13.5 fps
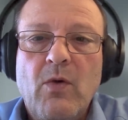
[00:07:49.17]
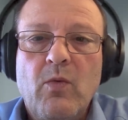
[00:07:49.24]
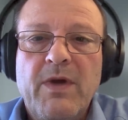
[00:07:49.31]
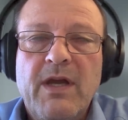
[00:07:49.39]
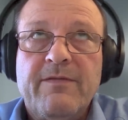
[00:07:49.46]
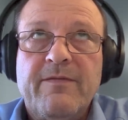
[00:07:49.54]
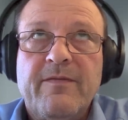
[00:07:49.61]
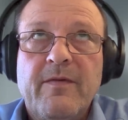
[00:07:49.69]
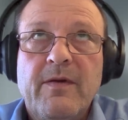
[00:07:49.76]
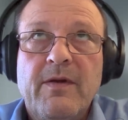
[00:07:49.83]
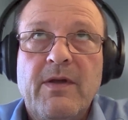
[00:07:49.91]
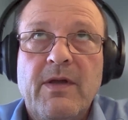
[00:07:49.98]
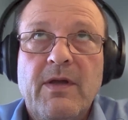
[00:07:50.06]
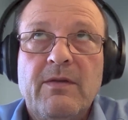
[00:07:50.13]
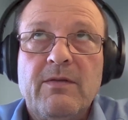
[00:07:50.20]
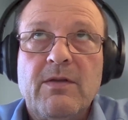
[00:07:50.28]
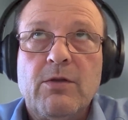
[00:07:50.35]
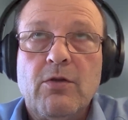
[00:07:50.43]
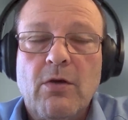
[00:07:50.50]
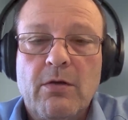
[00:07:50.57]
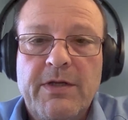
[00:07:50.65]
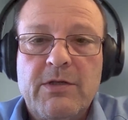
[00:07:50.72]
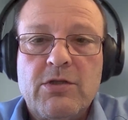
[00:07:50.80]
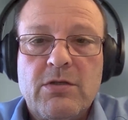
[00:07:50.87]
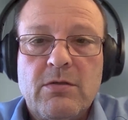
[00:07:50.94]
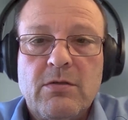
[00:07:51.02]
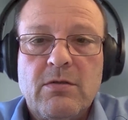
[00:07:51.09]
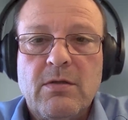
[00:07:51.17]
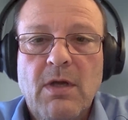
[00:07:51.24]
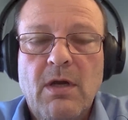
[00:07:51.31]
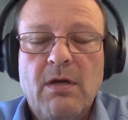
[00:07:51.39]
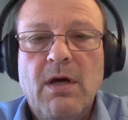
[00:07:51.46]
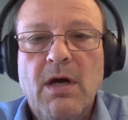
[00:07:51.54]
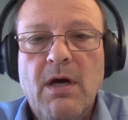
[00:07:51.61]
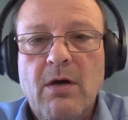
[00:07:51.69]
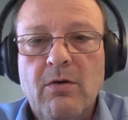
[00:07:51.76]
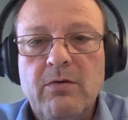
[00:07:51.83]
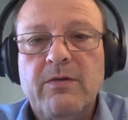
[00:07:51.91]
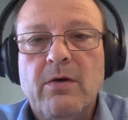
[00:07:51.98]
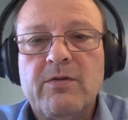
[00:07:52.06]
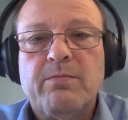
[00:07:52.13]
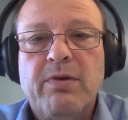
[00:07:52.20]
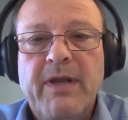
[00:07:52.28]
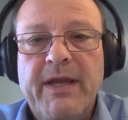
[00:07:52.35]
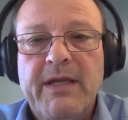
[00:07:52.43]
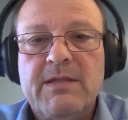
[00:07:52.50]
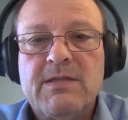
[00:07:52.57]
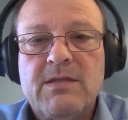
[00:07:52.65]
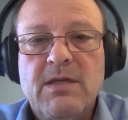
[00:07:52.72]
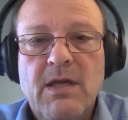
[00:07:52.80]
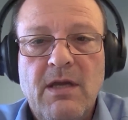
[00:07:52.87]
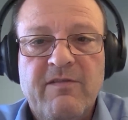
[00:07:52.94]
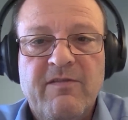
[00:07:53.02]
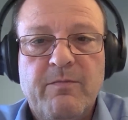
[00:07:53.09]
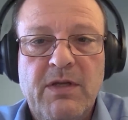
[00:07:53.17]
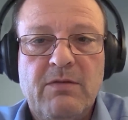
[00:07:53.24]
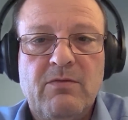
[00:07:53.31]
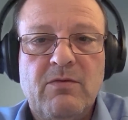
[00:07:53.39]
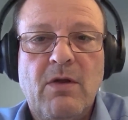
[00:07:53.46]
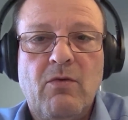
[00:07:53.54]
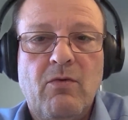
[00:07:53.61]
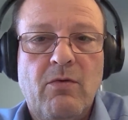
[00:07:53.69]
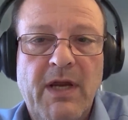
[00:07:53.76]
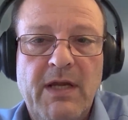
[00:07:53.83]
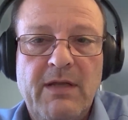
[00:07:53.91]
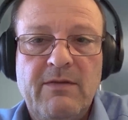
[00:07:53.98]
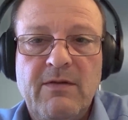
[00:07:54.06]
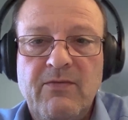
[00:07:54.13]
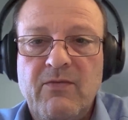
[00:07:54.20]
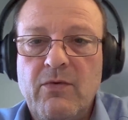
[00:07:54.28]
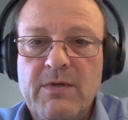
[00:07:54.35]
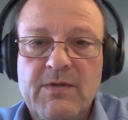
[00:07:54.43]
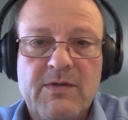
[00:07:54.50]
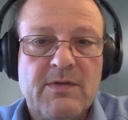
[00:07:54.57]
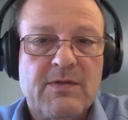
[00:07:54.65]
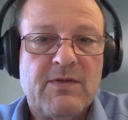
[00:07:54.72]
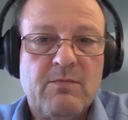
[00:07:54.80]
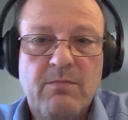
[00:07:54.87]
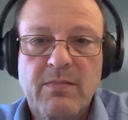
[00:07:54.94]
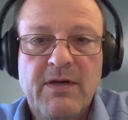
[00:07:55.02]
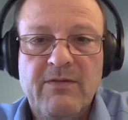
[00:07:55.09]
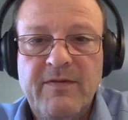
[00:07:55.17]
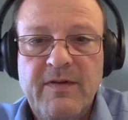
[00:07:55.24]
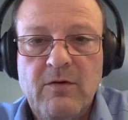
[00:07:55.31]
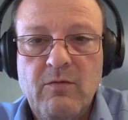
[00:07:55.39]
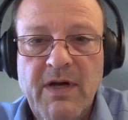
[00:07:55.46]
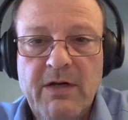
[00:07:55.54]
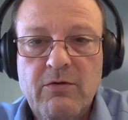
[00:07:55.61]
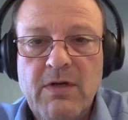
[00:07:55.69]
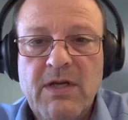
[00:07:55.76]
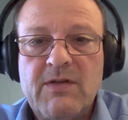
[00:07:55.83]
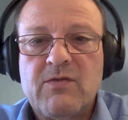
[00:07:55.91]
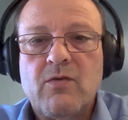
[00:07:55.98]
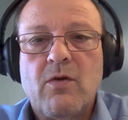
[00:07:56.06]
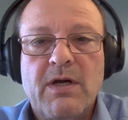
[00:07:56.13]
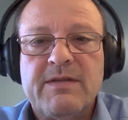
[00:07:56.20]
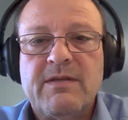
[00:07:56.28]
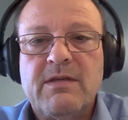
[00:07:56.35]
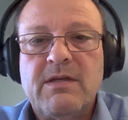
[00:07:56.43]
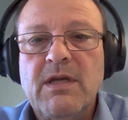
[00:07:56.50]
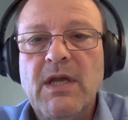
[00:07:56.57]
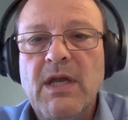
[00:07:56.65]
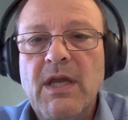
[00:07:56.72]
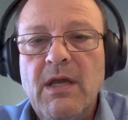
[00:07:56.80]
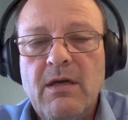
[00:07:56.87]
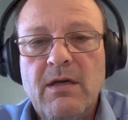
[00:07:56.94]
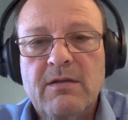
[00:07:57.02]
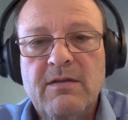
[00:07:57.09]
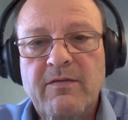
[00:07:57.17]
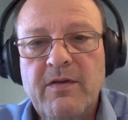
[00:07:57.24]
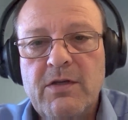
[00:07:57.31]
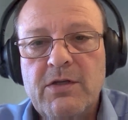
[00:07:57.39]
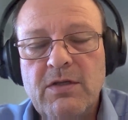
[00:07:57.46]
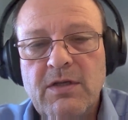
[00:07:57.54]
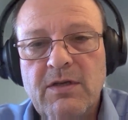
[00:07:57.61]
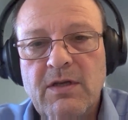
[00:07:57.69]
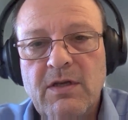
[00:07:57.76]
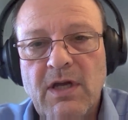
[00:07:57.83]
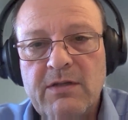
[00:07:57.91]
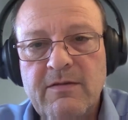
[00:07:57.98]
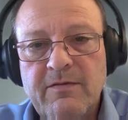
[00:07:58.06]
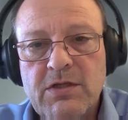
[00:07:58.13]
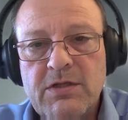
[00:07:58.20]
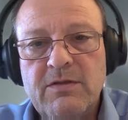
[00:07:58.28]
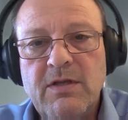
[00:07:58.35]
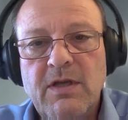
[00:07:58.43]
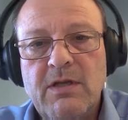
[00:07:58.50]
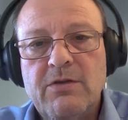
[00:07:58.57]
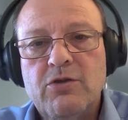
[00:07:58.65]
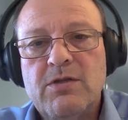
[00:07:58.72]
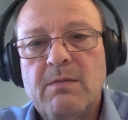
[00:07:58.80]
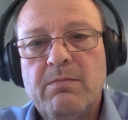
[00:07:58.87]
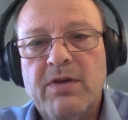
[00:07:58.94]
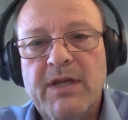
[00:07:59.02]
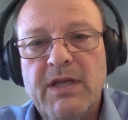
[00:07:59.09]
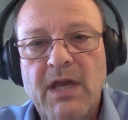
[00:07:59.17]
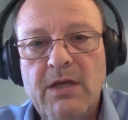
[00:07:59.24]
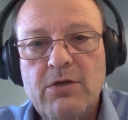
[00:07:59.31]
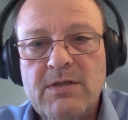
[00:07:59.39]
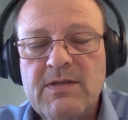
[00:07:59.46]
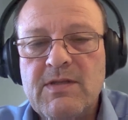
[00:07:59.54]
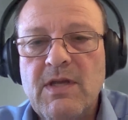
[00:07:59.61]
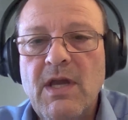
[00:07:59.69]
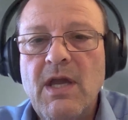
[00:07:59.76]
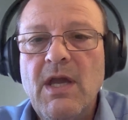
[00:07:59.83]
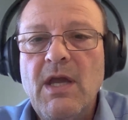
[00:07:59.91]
We have the knowledge on how those plates have been rated, for instance, by Phenomatrix or other artificial intelligence applications.